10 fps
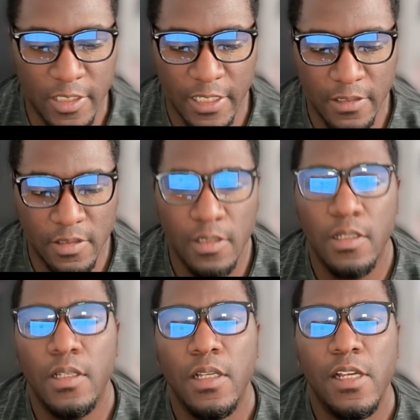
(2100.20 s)
they're rich
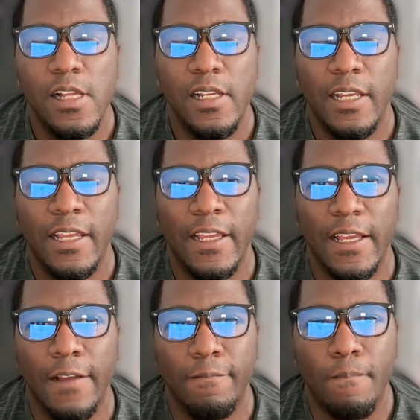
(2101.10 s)
kids.
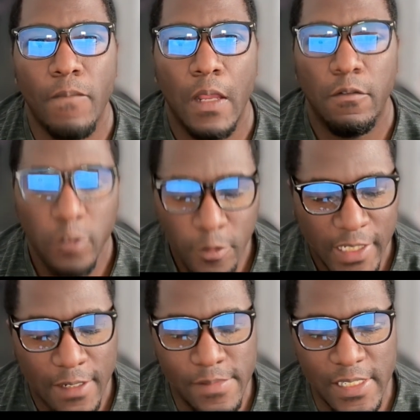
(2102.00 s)
And
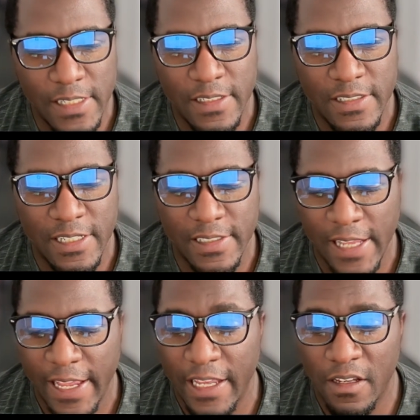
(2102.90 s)
Ruby comes in and
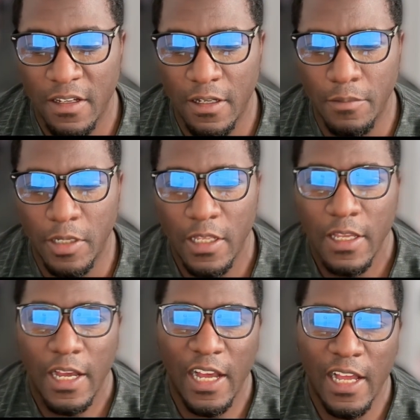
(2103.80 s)
says, "Hey,
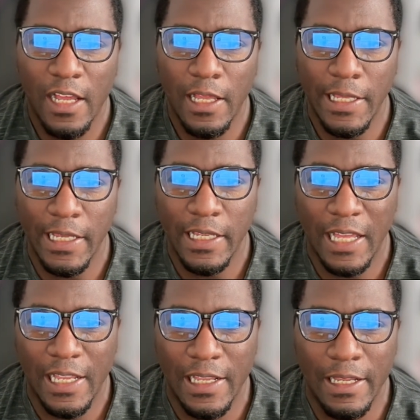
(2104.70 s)

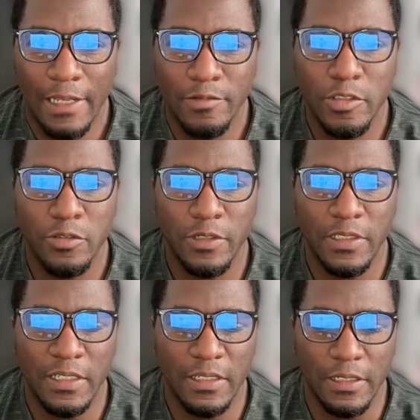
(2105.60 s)
I'm
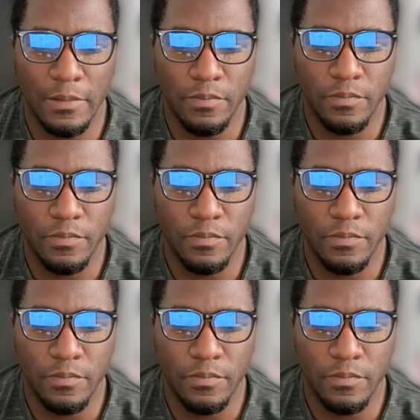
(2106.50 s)
doing